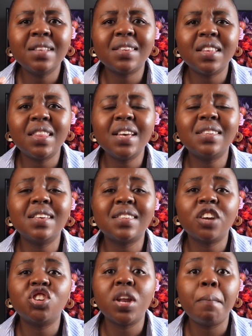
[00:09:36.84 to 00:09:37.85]
This is
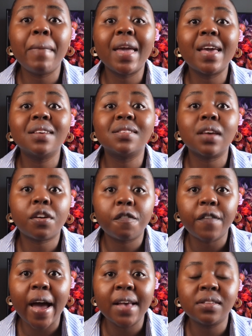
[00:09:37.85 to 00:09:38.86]
actually making
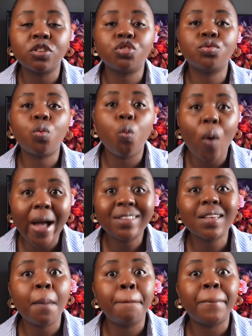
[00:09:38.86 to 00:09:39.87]
sacrifices
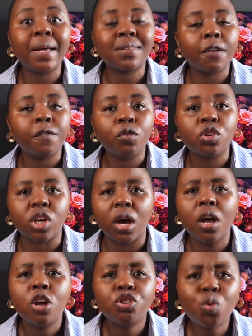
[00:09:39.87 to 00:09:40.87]
towards a better future,
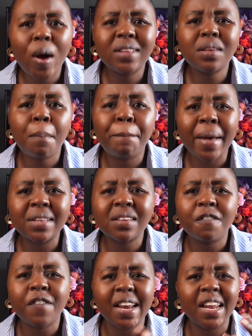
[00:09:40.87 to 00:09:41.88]
towards a
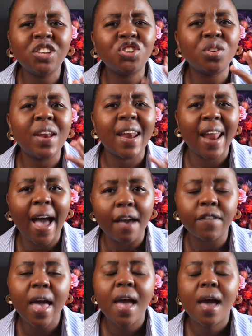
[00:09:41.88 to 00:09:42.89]
better financial life.